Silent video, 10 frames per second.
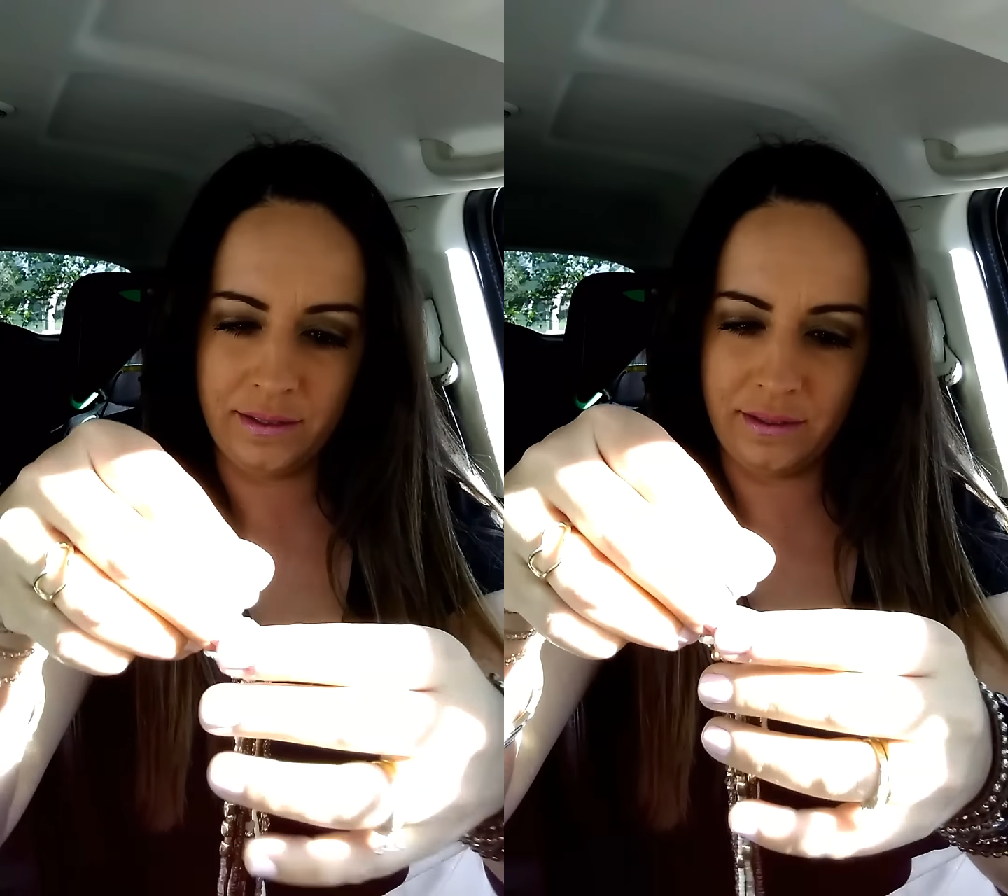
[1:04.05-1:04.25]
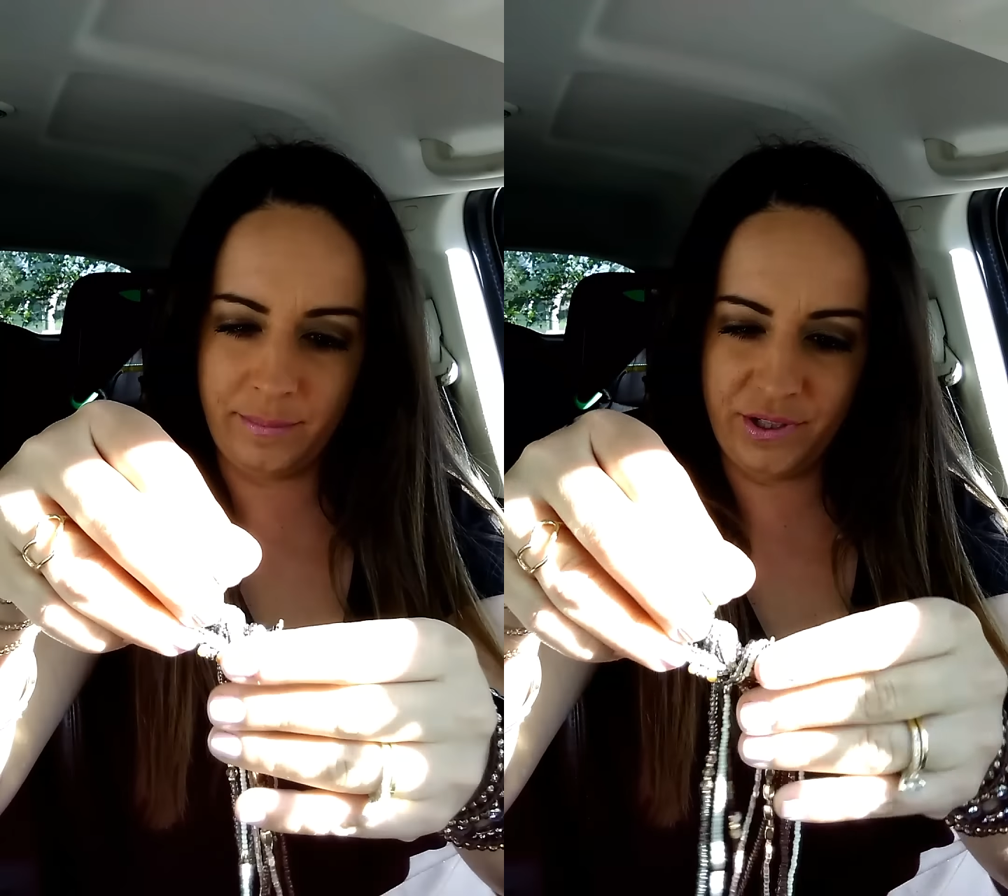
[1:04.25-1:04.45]

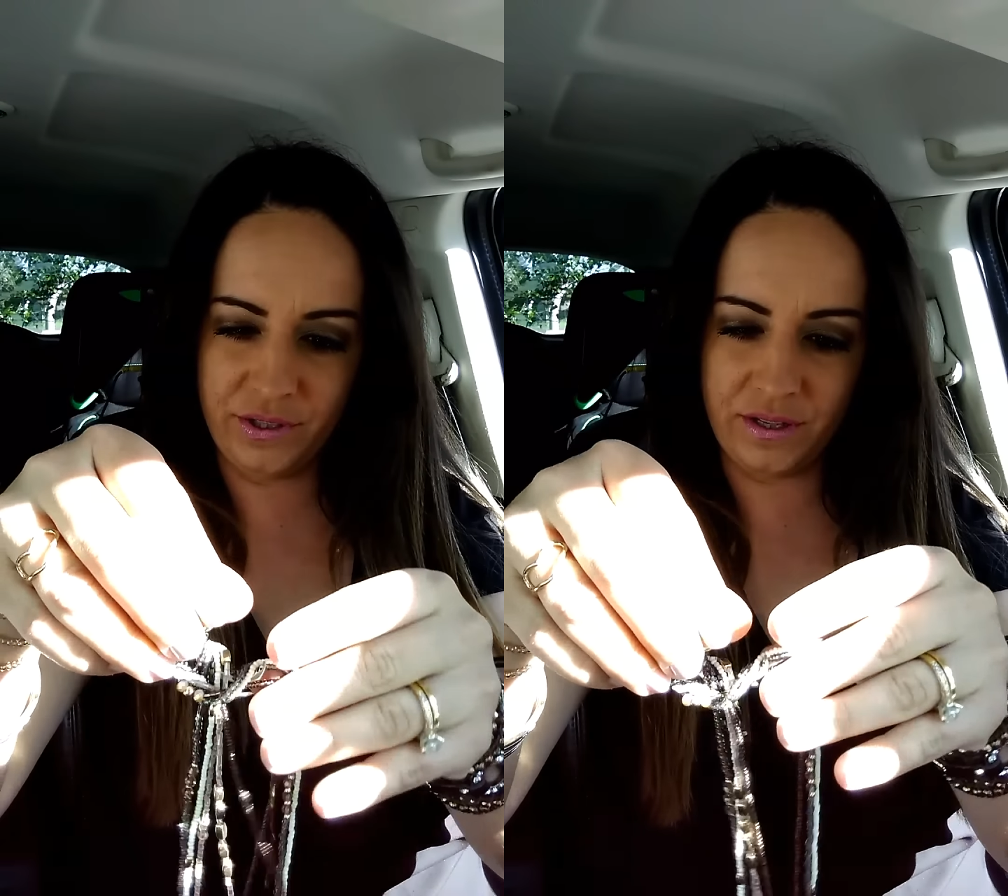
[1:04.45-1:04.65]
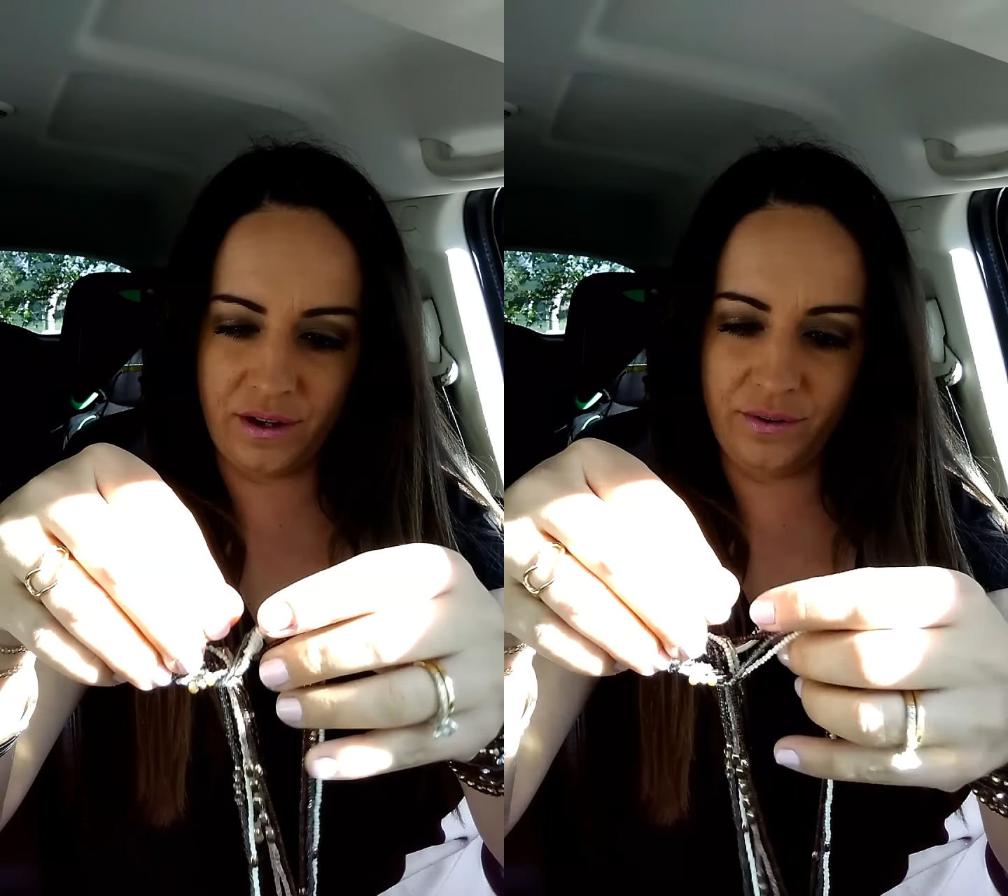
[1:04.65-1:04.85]
Let me
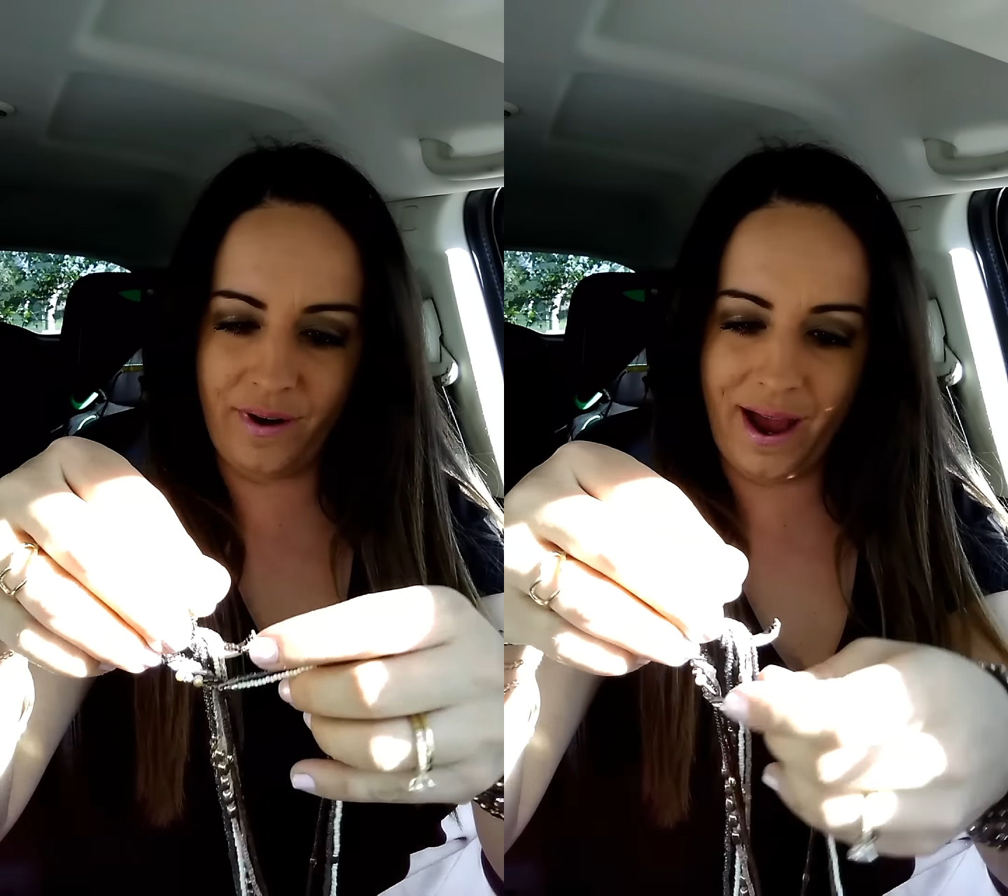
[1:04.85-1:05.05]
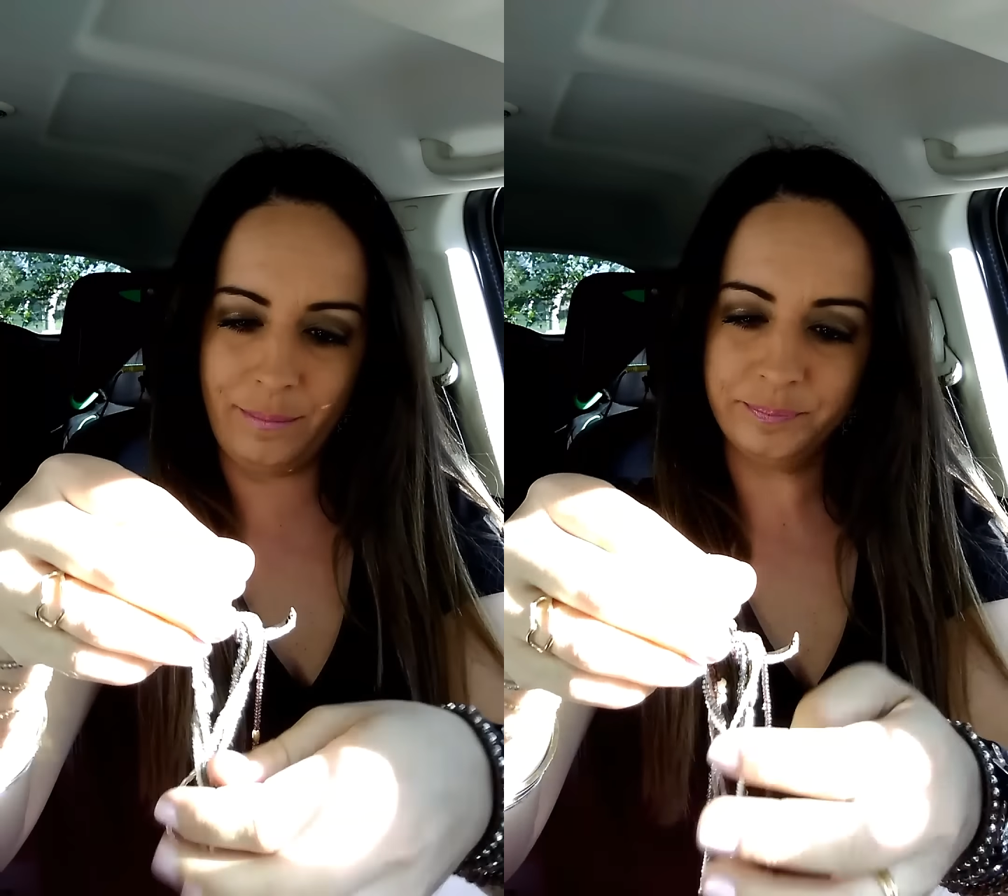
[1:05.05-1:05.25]
just
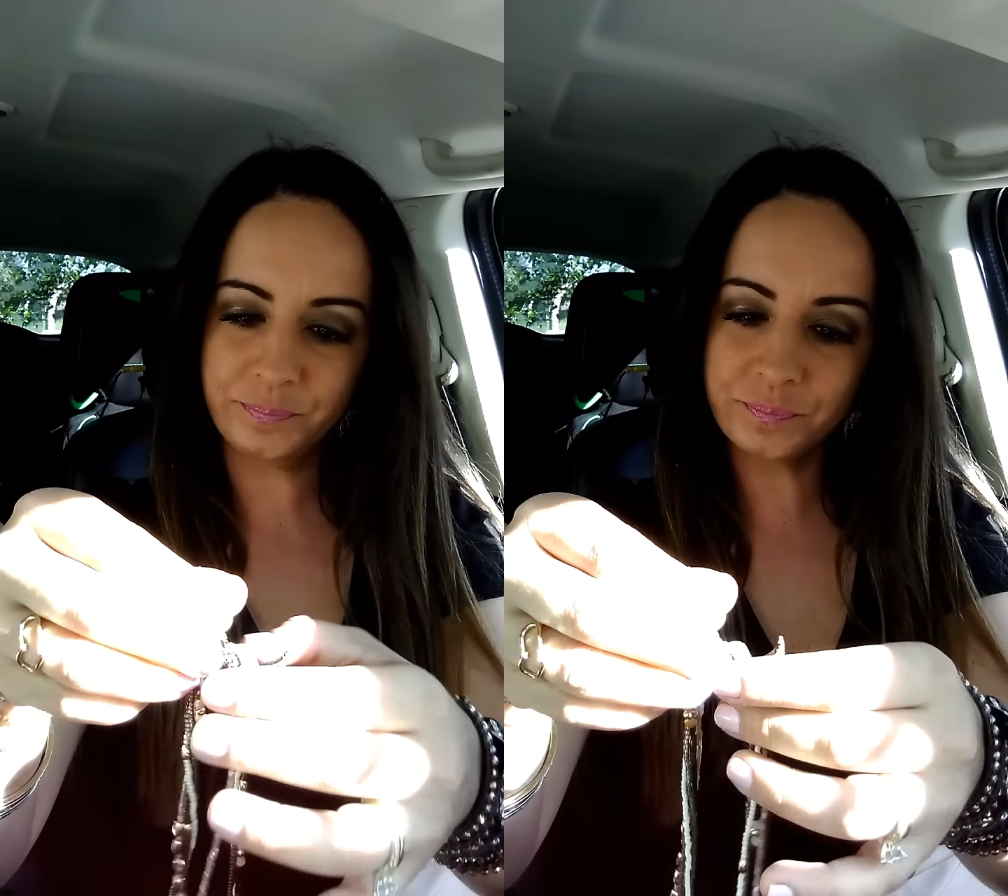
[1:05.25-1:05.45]
unwrap